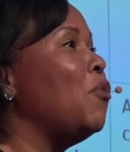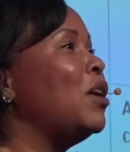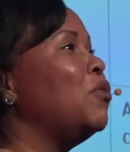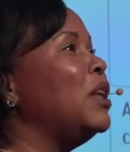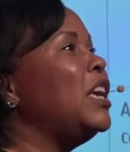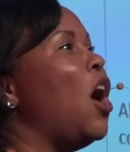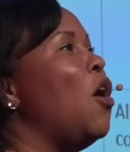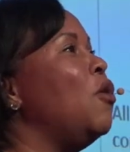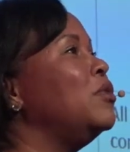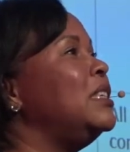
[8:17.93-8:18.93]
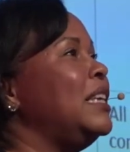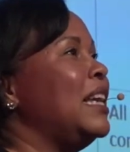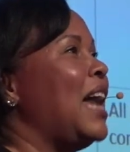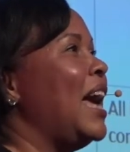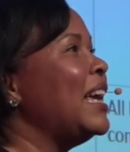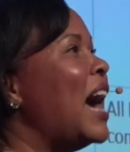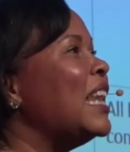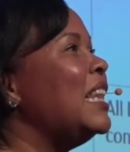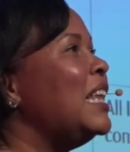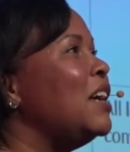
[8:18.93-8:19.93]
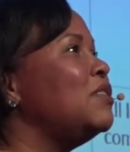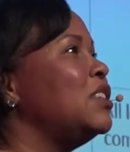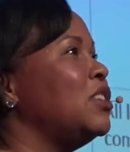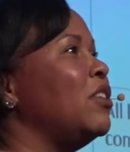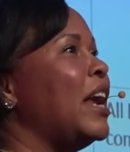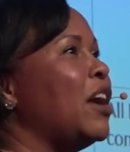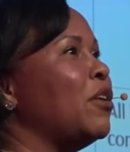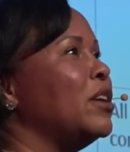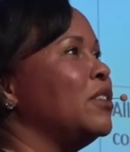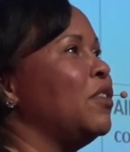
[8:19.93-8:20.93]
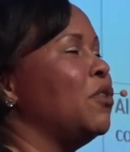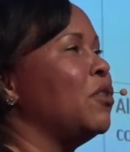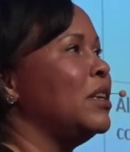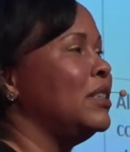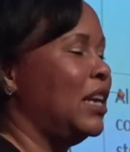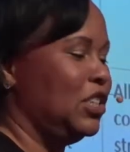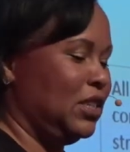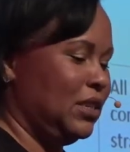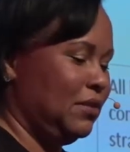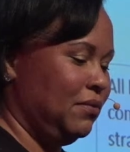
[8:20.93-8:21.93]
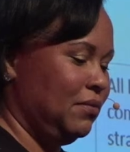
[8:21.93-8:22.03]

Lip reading: one who really owns D&I. It kind of lives in certain areas of the organization.